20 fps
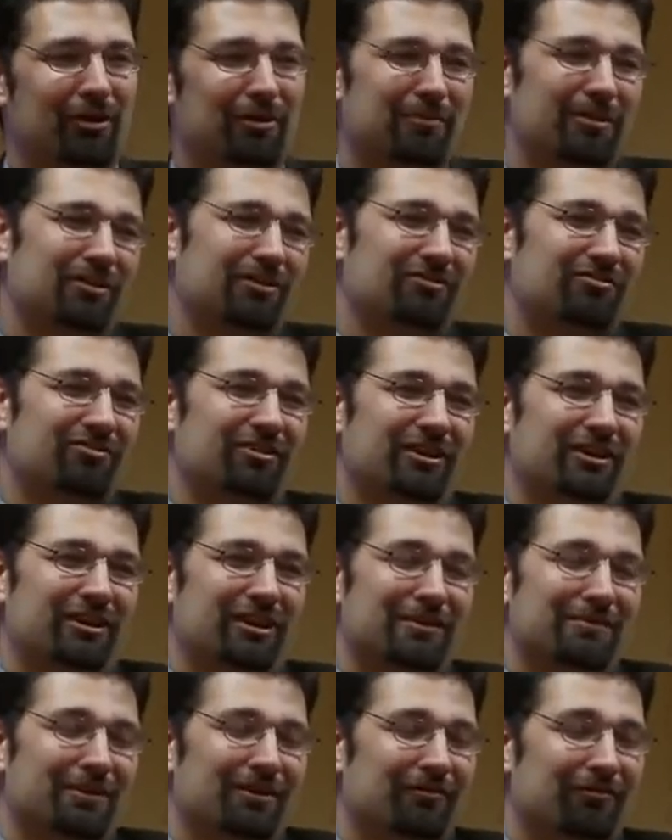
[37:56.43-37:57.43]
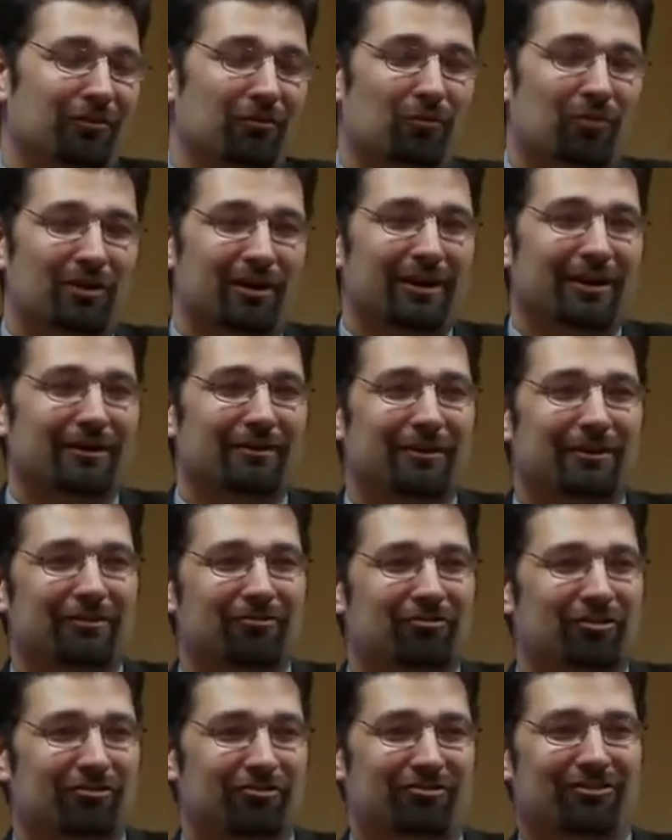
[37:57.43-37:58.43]
I mean, you can send an email if you want.
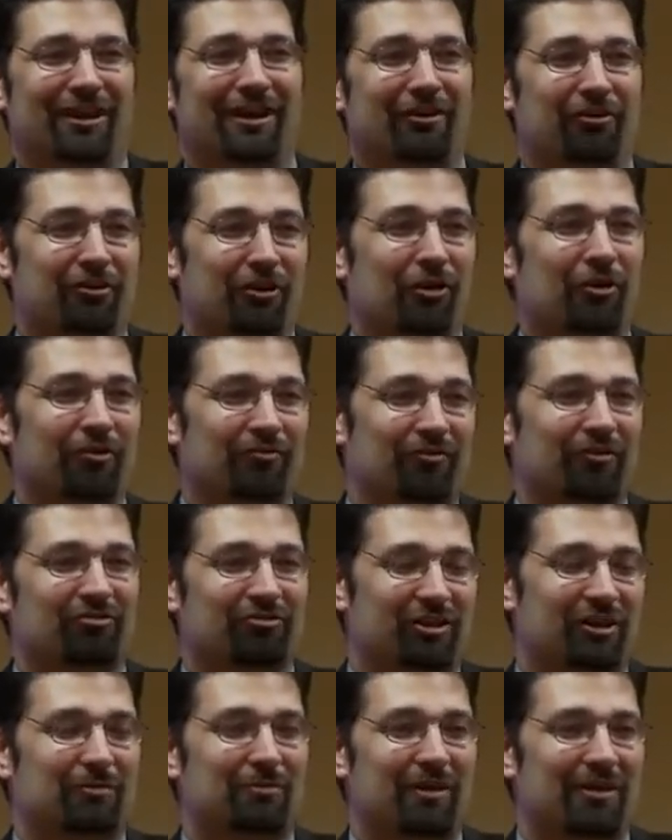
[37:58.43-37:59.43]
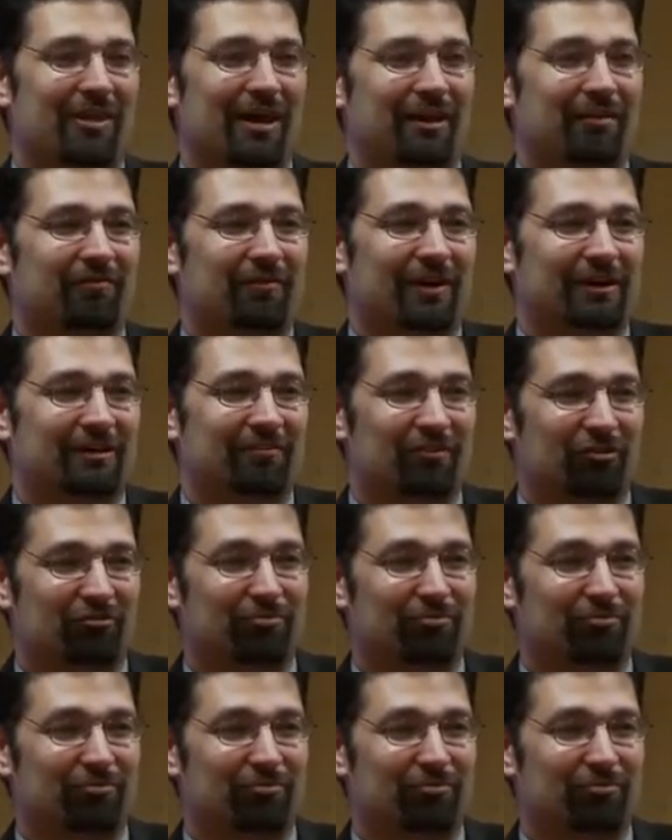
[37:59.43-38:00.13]
It's just, I don't know if it's going to be that effective.